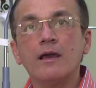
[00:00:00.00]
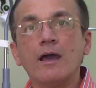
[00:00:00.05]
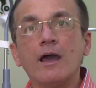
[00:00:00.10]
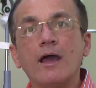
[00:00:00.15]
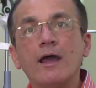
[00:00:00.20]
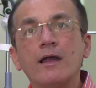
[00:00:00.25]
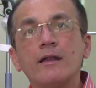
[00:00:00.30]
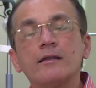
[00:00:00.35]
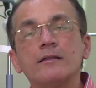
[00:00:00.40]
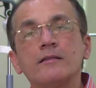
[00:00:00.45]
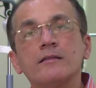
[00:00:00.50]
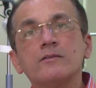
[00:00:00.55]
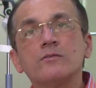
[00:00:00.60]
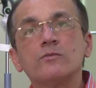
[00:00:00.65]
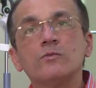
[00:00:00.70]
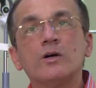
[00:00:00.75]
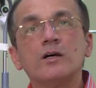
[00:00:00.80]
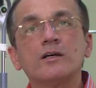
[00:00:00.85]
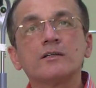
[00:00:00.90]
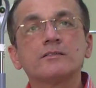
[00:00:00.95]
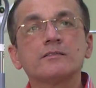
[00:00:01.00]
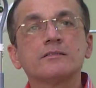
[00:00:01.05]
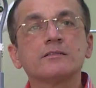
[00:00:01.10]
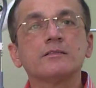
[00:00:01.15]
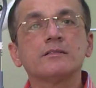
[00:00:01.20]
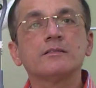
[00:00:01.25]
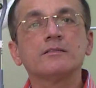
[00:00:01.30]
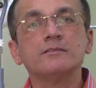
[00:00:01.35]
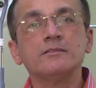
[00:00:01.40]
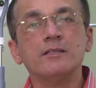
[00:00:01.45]
and this works
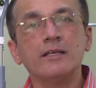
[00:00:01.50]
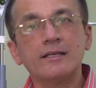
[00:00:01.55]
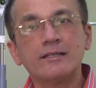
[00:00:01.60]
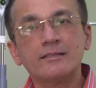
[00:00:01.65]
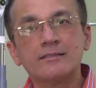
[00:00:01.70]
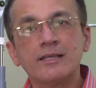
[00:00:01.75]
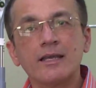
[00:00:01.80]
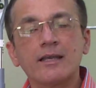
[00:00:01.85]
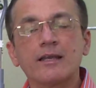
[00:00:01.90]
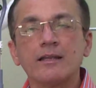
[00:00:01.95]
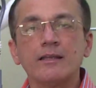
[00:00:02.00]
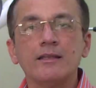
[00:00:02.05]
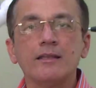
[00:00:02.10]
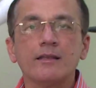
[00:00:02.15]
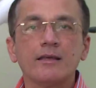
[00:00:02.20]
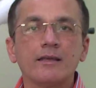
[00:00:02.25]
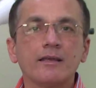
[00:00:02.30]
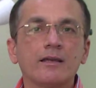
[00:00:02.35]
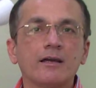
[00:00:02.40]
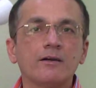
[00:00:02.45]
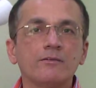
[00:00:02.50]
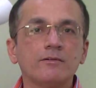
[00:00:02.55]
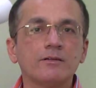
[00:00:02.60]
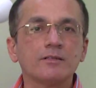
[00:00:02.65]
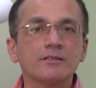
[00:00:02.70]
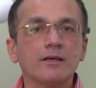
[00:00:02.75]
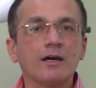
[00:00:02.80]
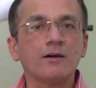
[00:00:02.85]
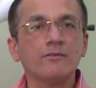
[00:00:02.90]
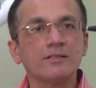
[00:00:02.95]
exactly like
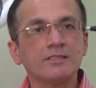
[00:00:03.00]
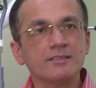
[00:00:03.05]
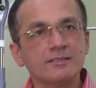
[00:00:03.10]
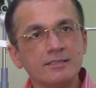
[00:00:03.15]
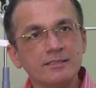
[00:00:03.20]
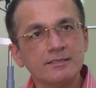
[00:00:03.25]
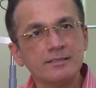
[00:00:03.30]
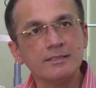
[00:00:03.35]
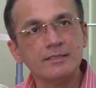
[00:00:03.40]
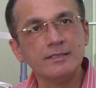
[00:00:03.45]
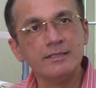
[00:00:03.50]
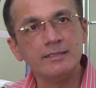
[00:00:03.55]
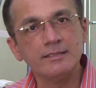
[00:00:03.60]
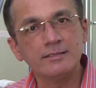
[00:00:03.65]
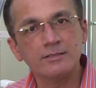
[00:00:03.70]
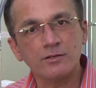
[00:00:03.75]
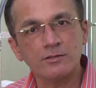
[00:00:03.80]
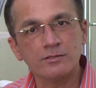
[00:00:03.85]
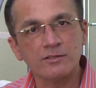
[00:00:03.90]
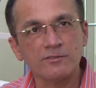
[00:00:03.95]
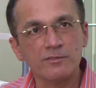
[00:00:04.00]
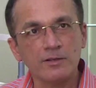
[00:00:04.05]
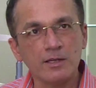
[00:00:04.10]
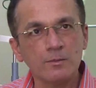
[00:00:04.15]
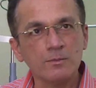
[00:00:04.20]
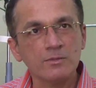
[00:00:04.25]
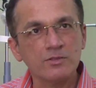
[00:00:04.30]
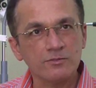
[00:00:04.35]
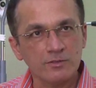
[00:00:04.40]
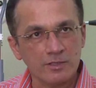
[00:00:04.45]
how our CCDs or the
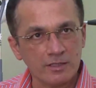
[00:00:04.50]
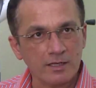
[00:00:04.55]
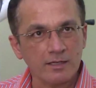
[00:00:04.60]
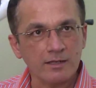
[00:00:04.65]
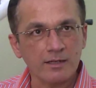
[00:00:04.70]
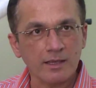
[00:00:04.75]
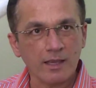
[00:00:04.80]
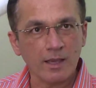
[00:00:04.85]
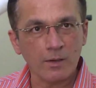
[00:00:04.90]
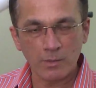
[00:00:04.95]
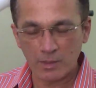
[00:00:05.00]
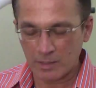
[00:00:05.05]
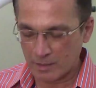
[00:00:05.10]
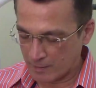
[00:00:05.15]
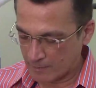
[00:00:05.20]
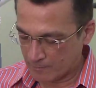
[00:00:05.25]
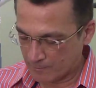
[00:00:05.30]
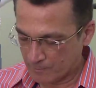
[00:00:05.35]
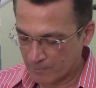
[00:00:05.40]
films work in a camera.